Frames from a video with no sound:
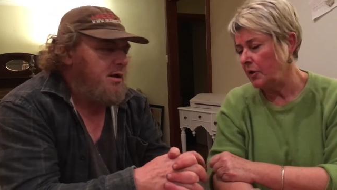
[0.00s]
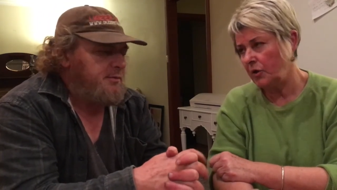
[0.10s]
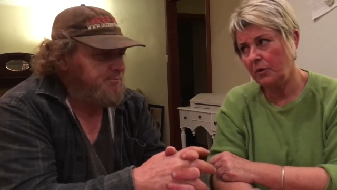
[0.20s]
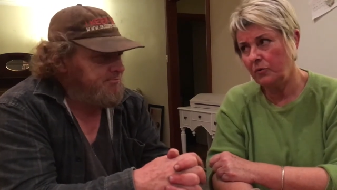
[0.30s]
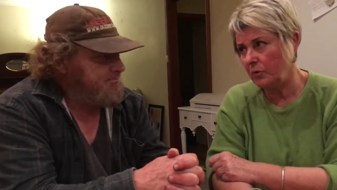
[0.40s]

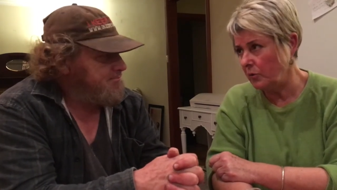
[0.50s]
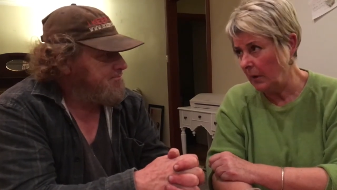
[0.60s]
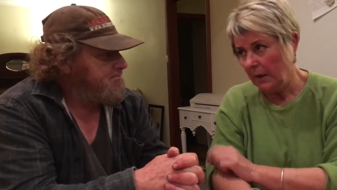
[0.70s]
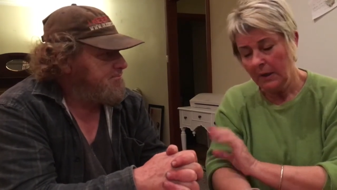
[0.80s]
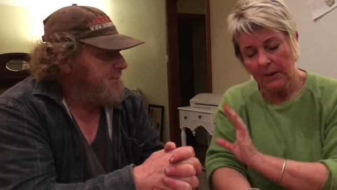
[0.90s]
Speaker 1: general
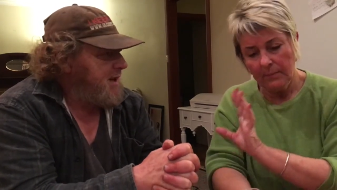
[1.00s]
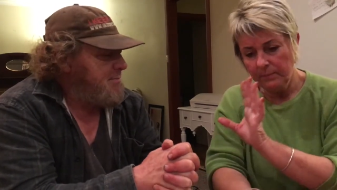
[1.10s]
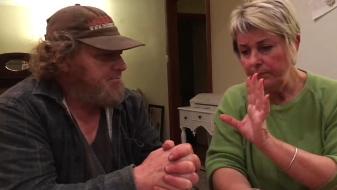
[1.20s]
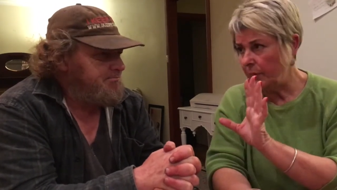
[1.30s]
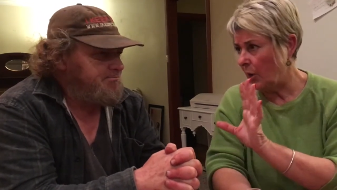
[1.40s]

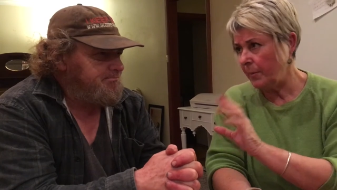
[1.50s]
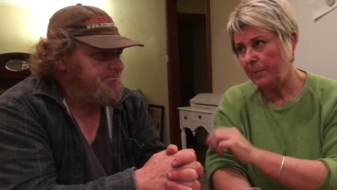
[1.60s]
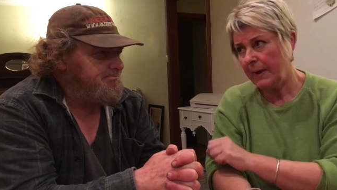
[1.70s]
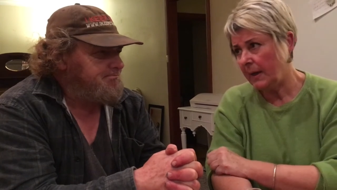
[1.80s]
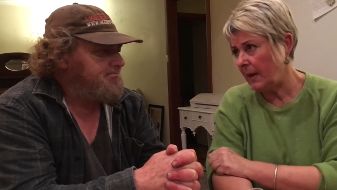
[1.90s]
yep. hobby
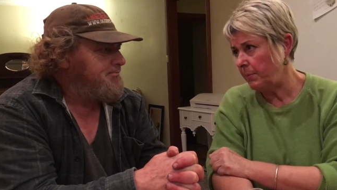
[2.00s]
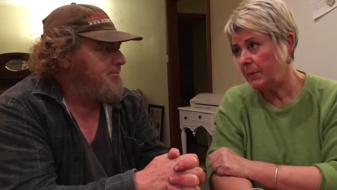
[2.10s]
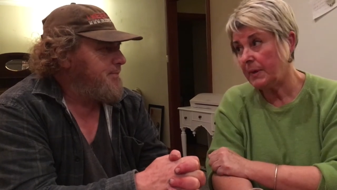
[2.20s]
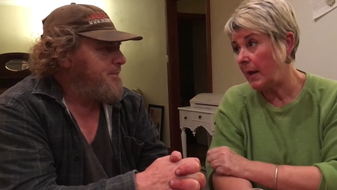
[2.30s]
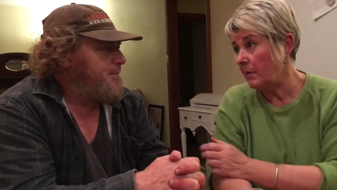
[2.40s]

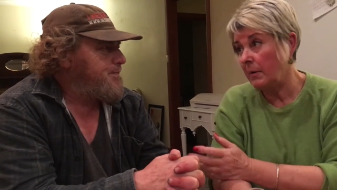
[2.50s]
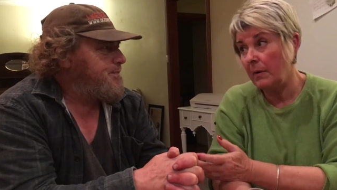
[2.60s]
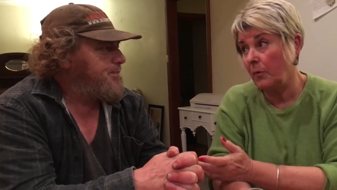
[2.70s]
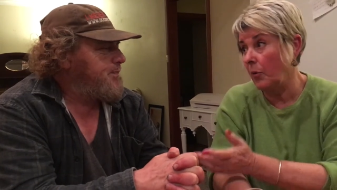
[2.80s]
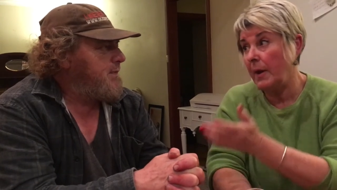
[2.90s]
beekeepers and
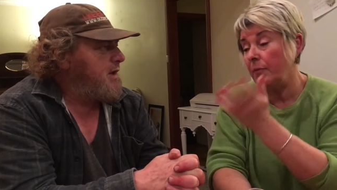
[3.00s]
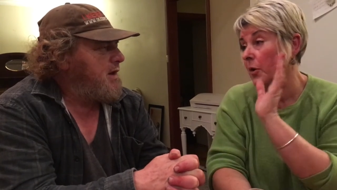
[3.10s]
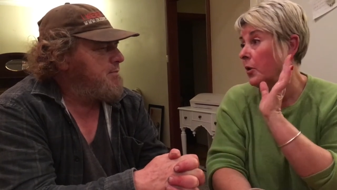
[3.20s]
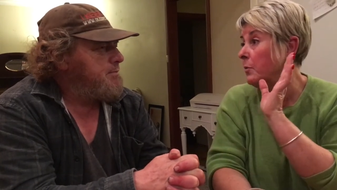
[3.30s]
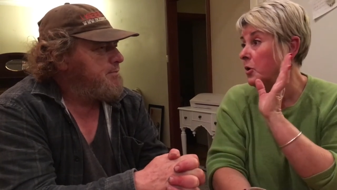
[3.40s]
look even
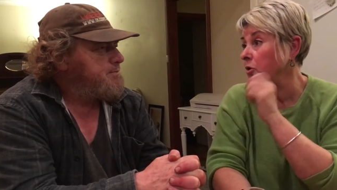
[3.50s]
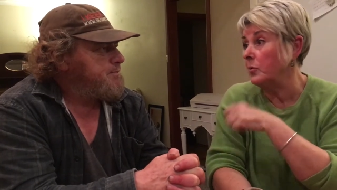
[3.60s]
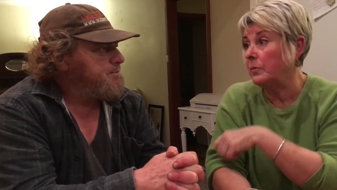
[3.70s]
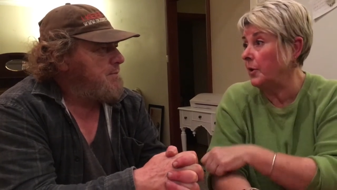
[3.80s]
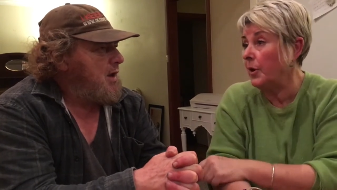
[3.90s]
yep.
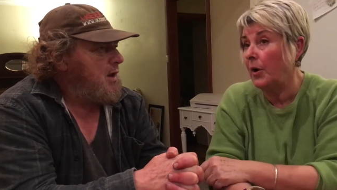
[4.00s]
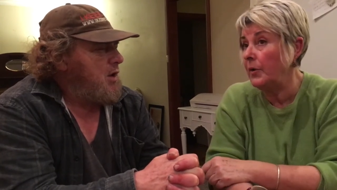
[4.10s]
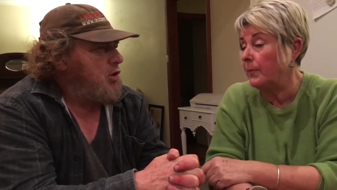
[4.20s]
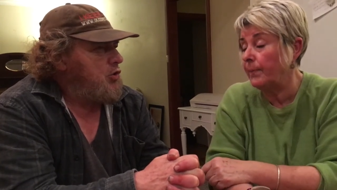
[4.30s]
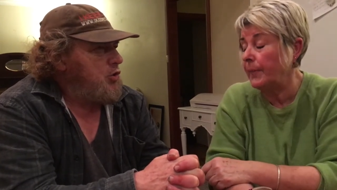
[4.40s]
commercial. You know,
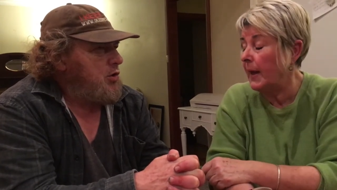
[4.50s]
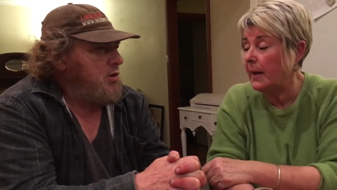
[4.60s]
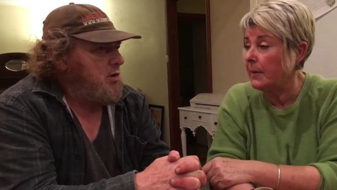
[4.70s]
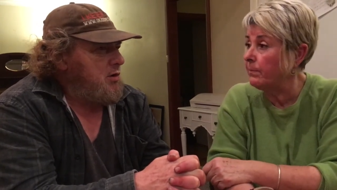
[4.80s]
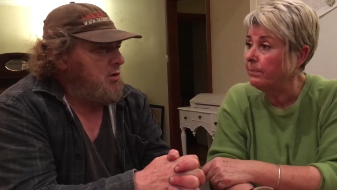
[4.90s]

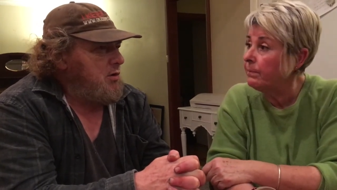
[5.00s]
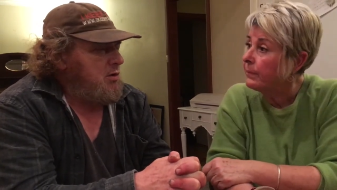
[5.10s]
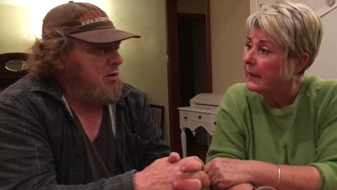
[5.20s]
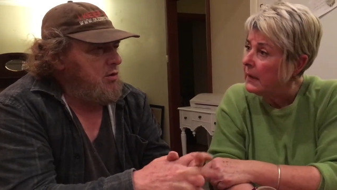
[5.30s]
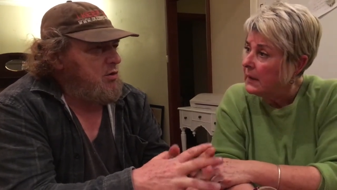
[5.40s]
um,
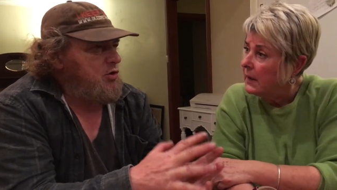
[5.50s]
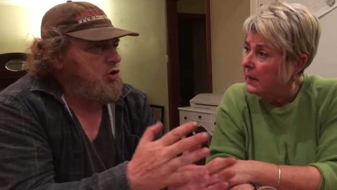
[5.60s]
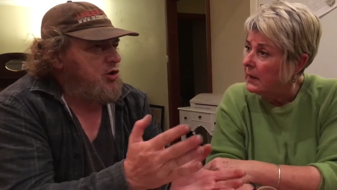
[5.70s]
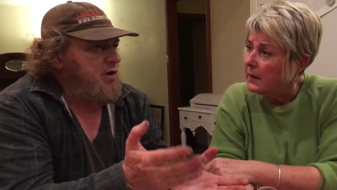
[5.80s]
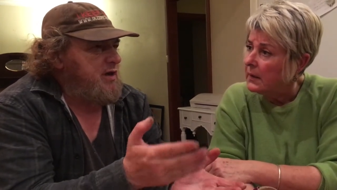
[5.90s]

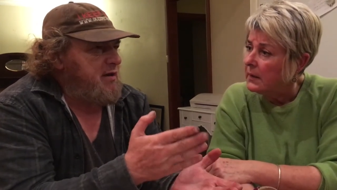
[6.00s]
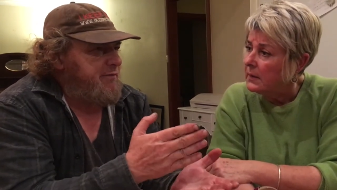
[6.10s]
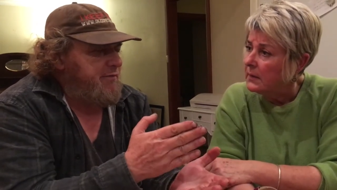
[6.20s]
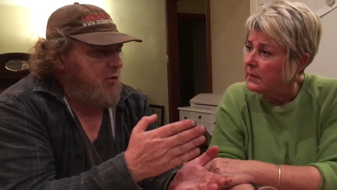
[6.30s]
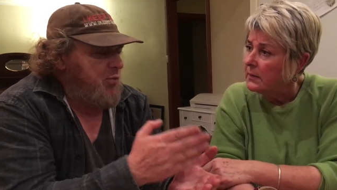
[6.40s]
Speaker 2: you can get
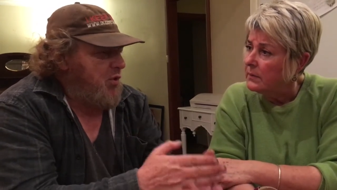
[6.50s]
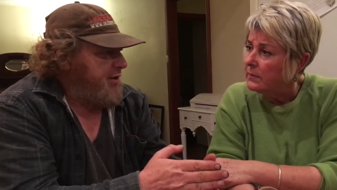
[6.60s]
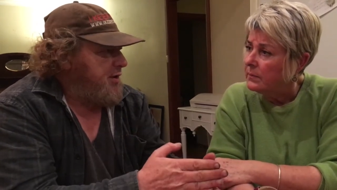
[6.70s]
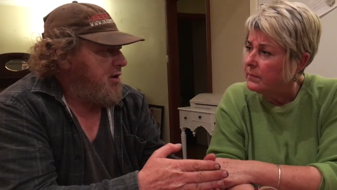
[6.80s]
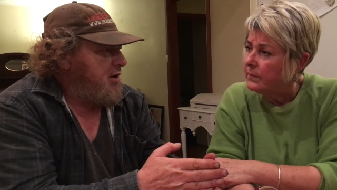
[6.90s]
four
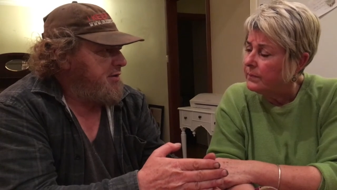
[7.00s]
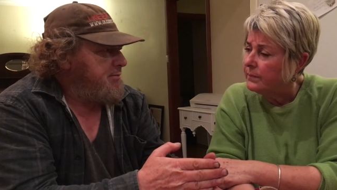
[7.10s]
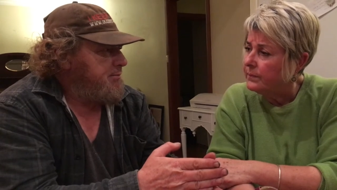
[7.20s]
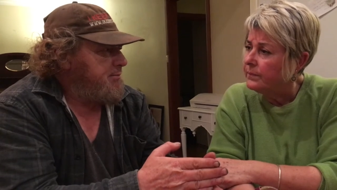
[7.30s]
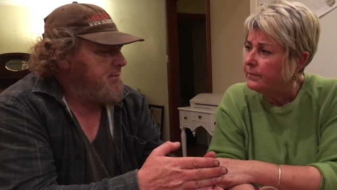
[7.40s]
point nine.
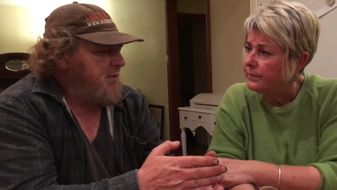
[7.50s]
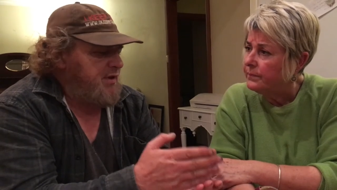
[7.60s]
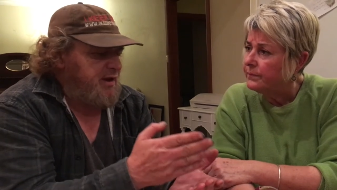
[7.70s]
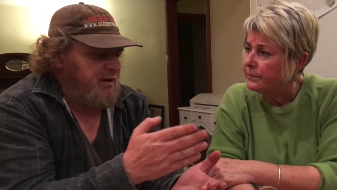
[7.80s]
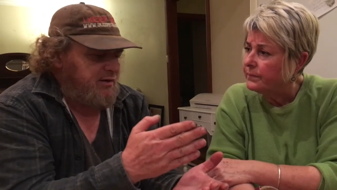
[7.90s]
Hmm.
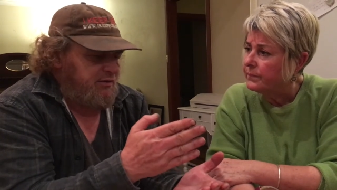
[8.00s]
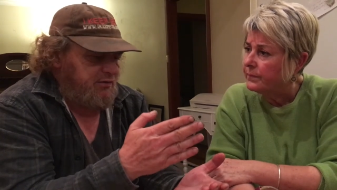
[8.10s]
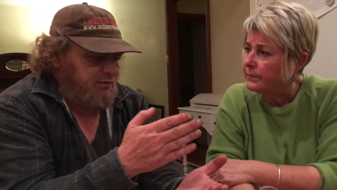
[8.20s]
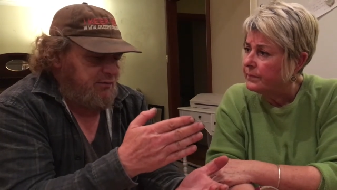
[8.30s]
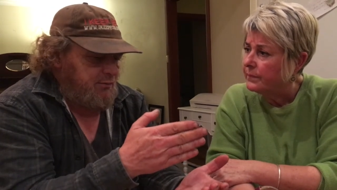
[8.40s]

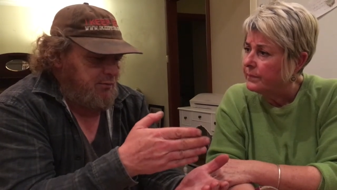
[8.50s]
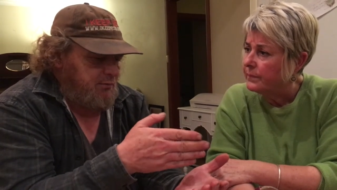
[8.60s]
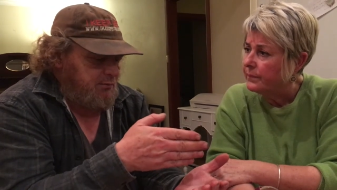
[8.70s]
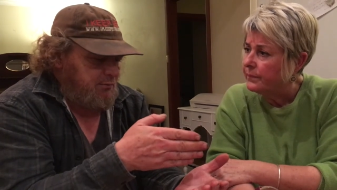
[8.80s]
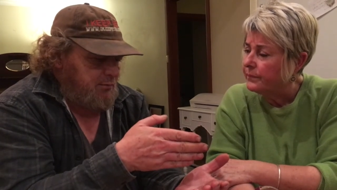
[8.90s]
There's
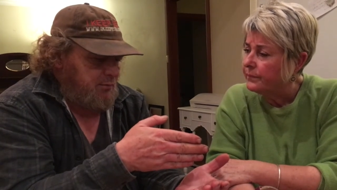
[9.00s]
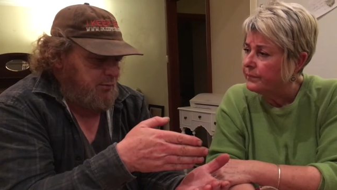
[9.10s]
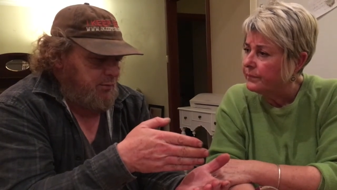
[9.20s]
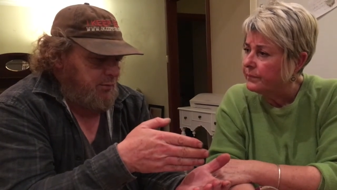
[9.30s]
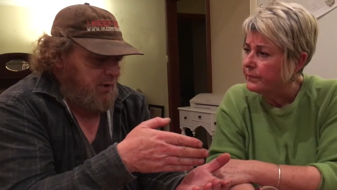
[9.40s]

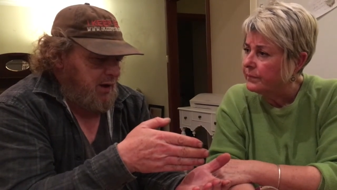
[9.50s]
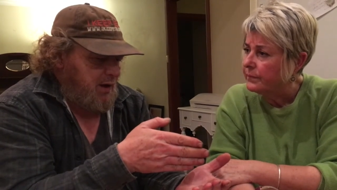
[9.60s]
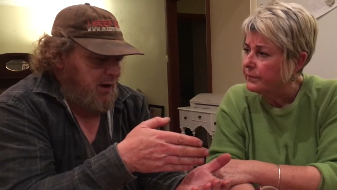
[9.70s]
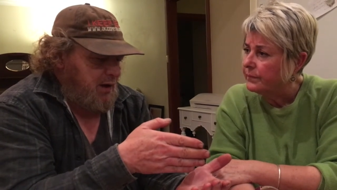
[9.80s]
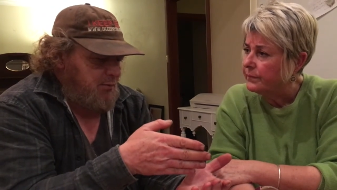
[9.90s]

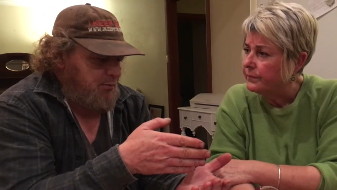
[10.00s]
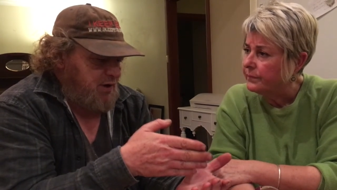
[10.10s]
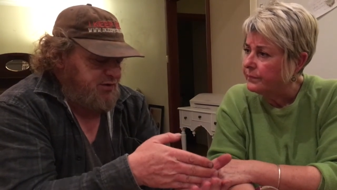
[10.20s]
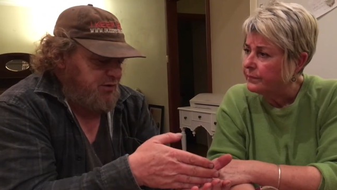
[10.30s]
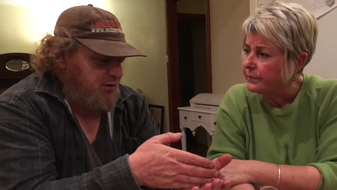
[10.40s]
uh,
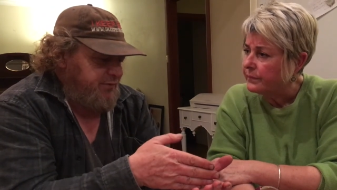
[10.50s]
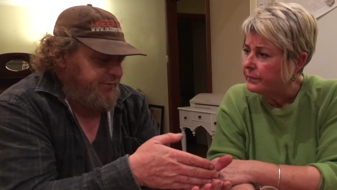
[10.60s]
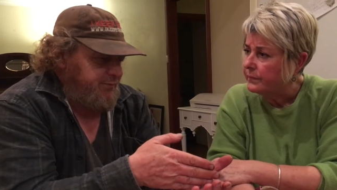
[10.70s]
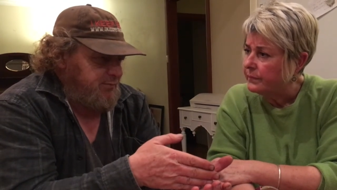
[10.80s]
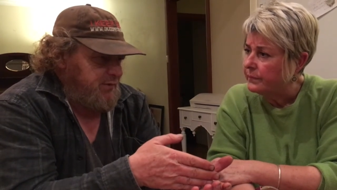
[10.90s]
myself
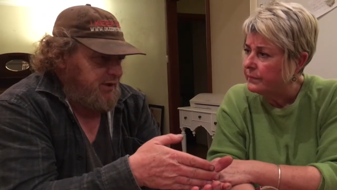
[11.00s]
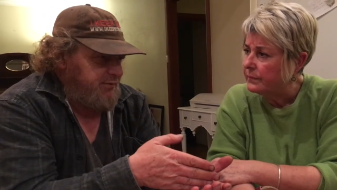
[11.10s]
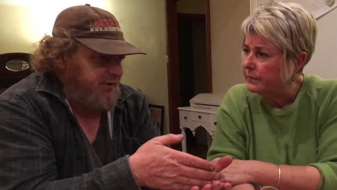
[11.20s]
in